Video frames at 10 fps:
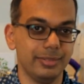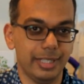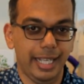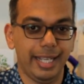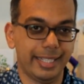
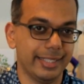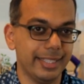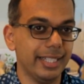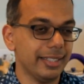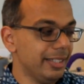I get
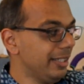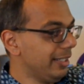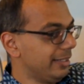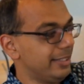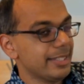that.
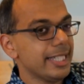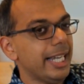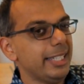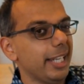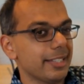This
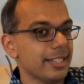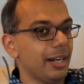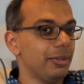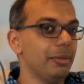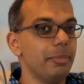guy takes
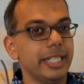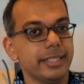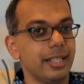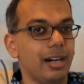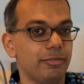around
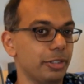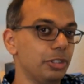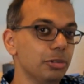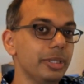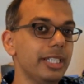1.5 to
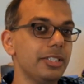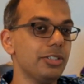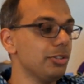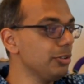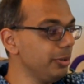2 minutes
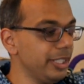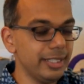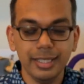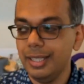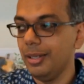to do
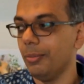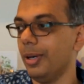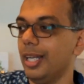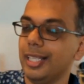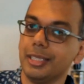it,
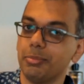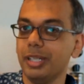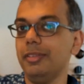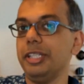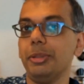while the
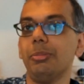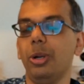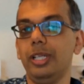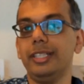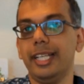Breville Dual
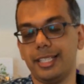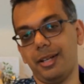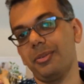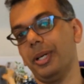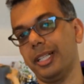Boiler takes
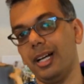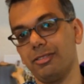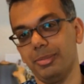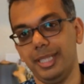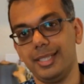around
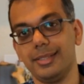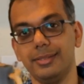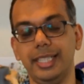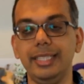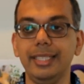1.5 minutes,
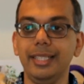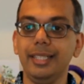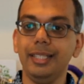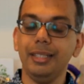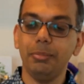right?
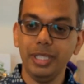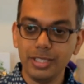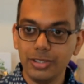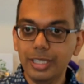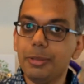But
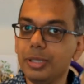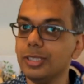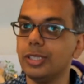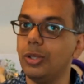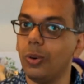it's really about
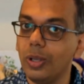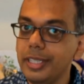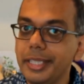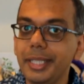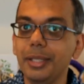the
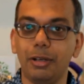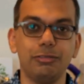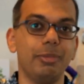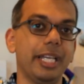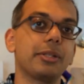quality of
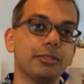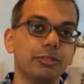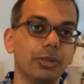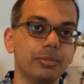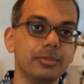
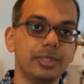microfoam.